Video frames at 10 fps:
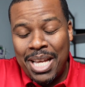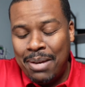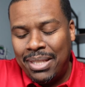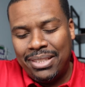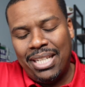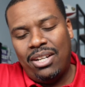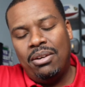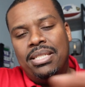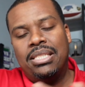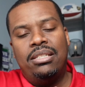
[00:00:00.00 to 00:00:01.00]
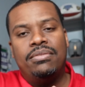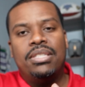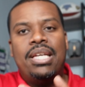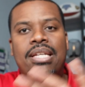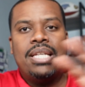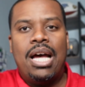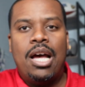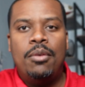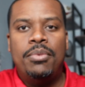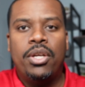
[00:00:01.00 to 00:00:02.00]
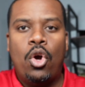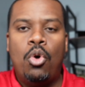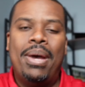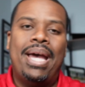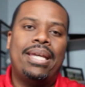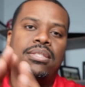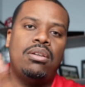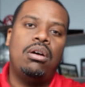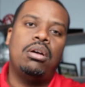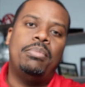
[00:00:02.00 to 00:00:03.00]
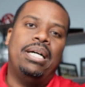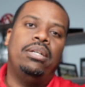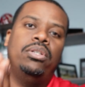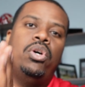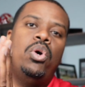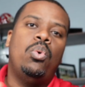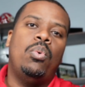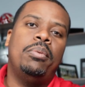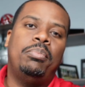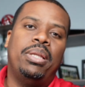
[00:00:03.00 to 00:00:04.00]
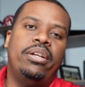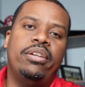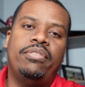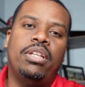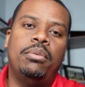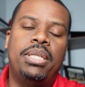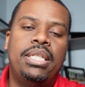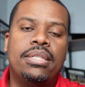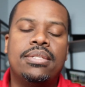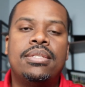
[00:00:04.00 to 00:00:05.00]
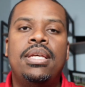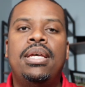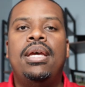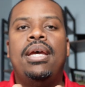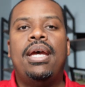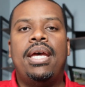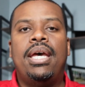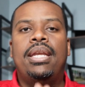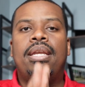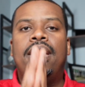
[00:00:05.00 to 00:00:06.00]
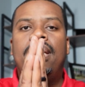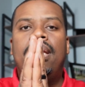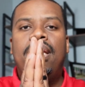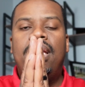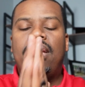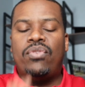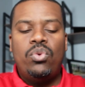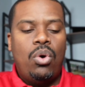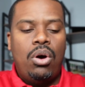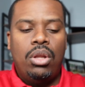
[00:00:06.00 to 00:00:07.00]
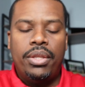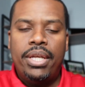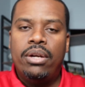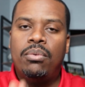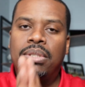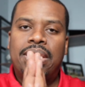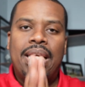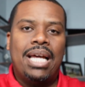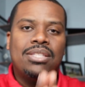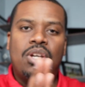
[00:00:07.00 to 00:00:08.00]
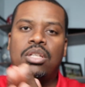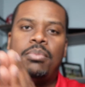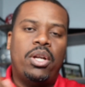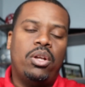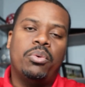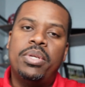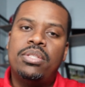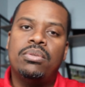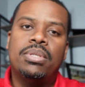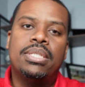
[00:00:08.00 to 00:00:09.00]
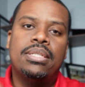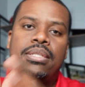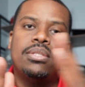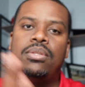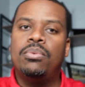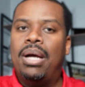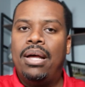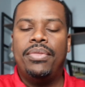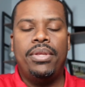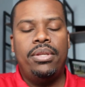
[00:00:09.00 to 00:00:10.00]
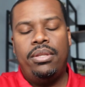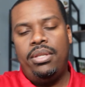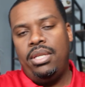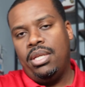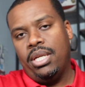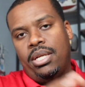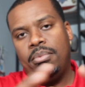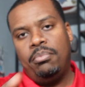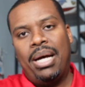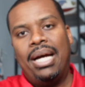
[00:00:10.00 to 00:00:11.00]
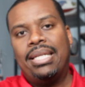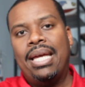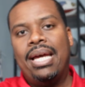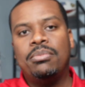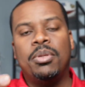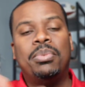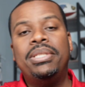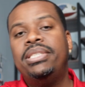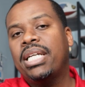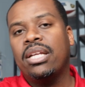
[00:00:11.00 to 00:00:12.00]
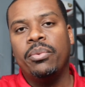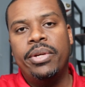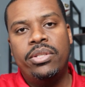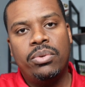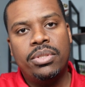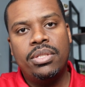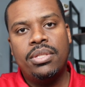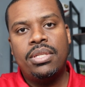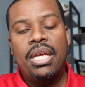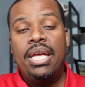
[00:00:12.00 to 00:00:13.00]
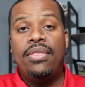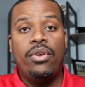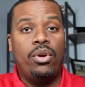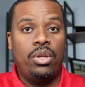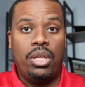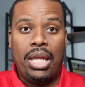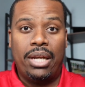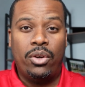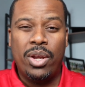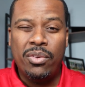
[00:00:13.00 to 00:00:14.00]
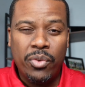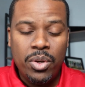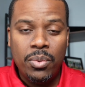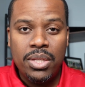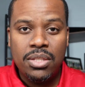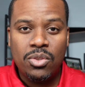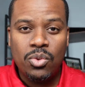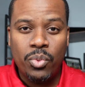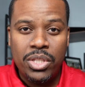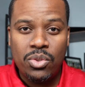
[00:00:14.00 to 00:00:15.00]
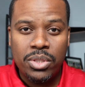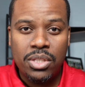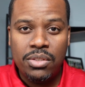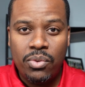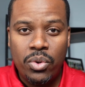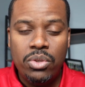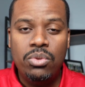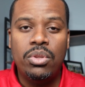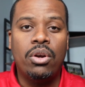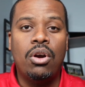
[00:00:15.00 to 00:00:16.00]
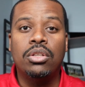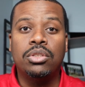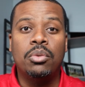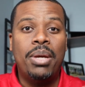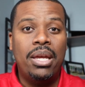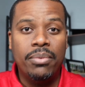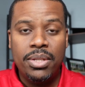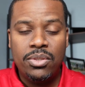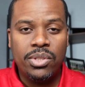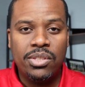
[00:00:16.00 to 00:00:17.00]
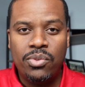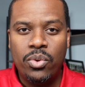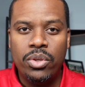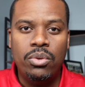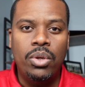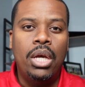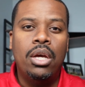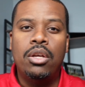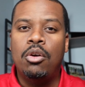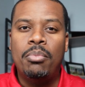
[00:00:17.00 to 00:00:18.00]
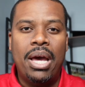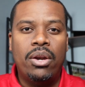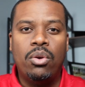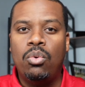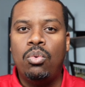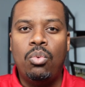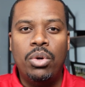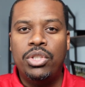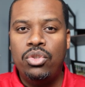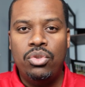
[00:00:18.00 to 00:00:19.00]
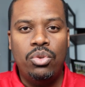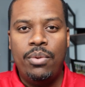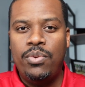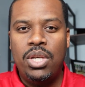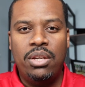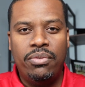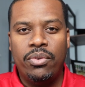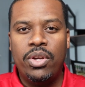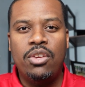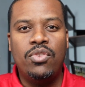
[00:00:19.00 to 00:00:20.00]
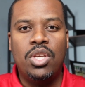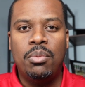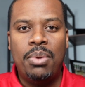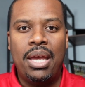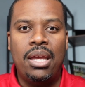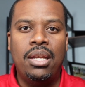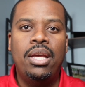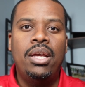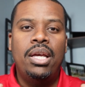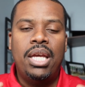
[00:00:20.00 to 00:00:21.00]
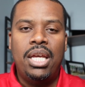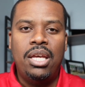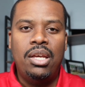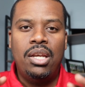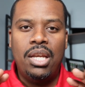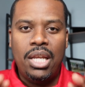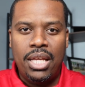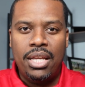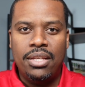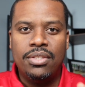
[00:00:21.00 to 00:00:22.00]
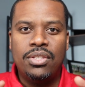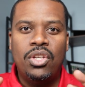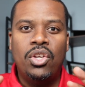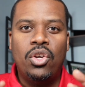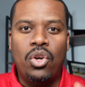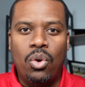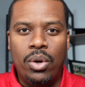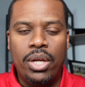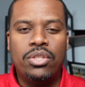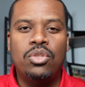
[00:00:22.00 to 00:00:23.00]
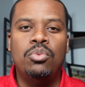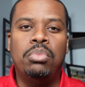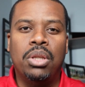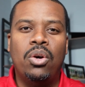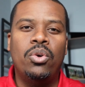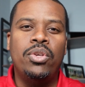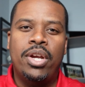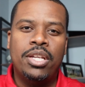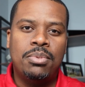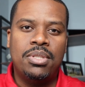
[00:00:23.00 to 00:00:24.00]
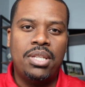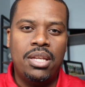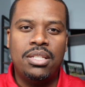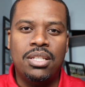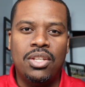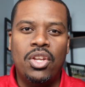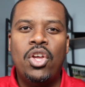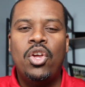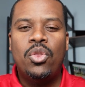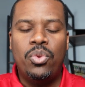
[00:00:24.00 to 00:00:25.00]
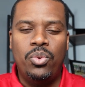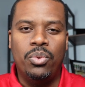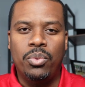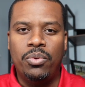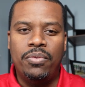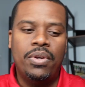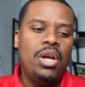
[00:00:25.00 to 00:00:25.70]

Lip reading: How about that? I always love to take time to go back and talk about what player development is. And if you all are there, once again, I talked about all the resources throughout the podcast, but please check out the resources. There are a lot of great free resources for you. There are also paid resources for you. No matter what you do, if you get it free or if you get it paid, it is going to blow your expectation through the roof.